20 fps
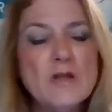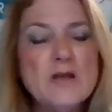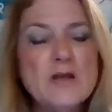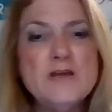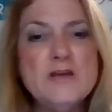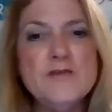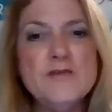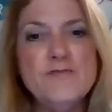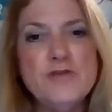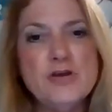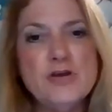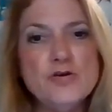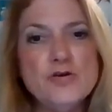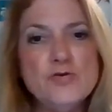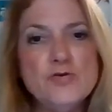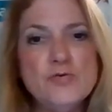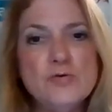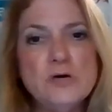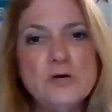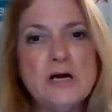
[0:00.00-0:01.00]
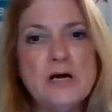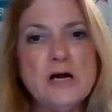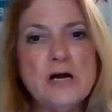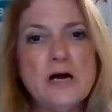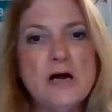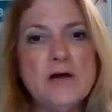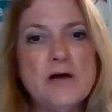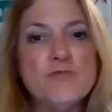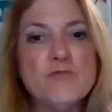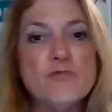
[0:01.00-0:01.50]
If you
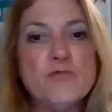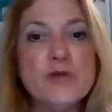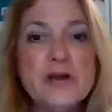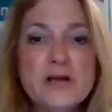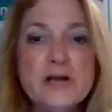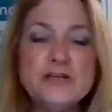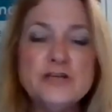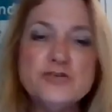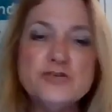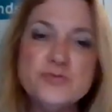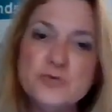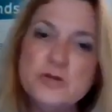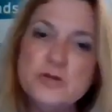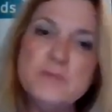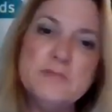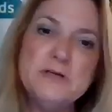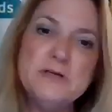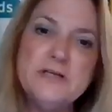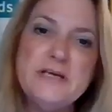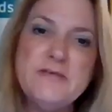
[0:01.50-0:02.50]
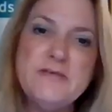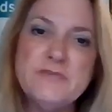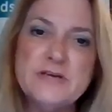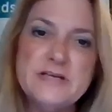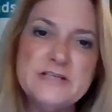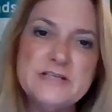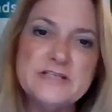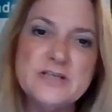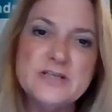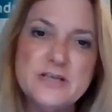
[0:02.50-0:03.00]
really truly believe that
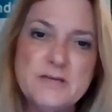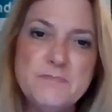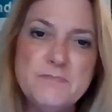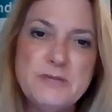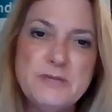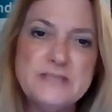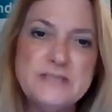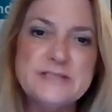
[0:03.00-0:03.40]
it's going to be